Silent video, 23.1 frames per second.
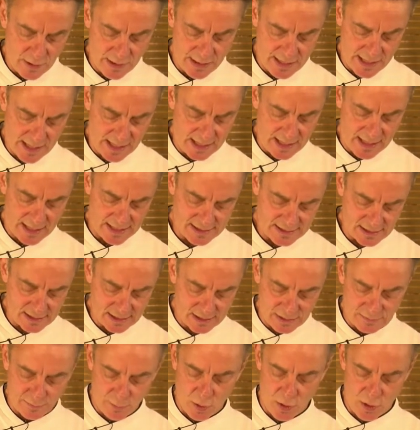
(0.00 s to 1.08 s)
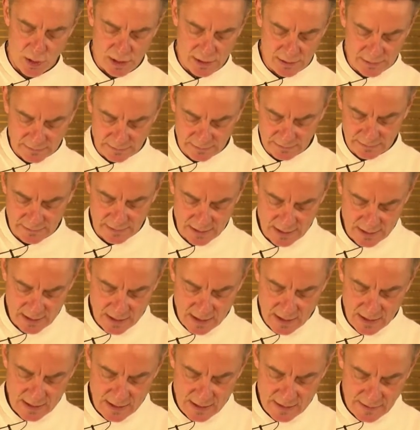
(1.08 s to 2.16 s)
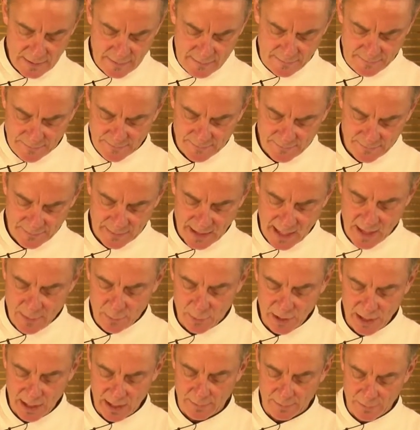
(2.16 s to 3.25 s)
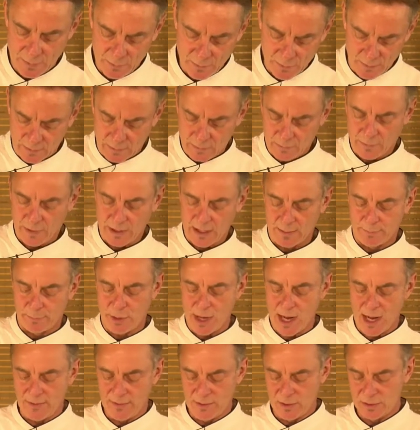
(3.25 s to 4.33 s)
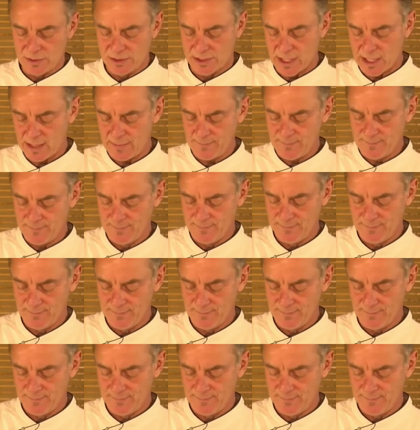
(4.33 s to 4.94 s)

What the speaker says: to get it nice and small, and we're going to brown those up.